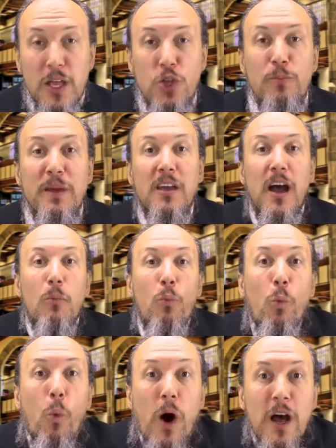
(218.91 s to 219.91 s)
You
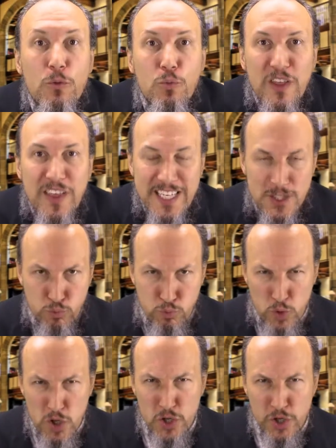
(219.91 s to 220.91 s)
become one with his
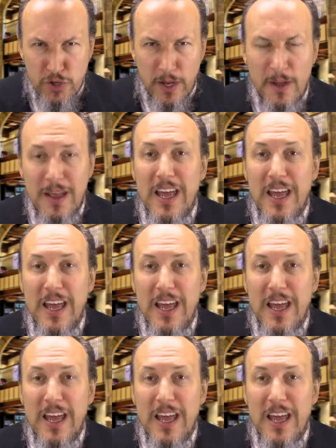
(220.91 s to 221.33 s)
word.